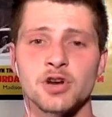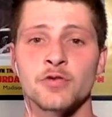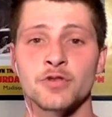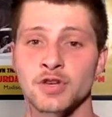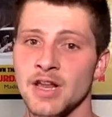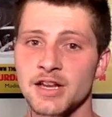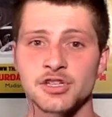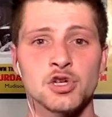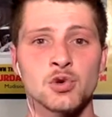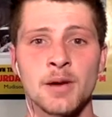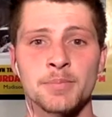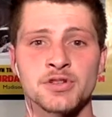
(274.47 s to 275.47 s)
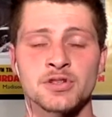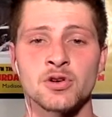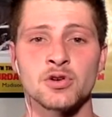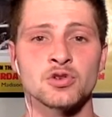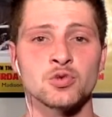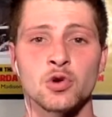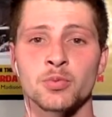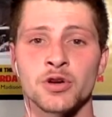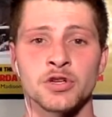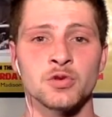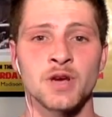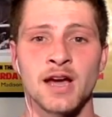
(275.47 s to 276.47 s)
Over the next 2 episodes, we'll
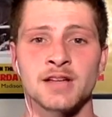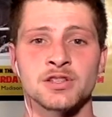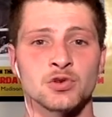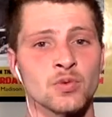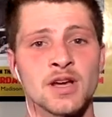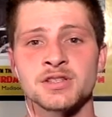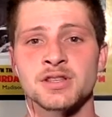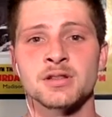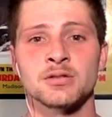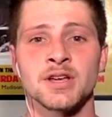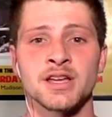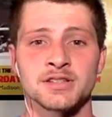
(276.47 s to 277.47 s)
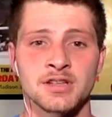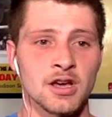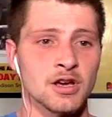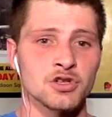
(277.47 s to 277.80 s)
bring you guys the rest of the list,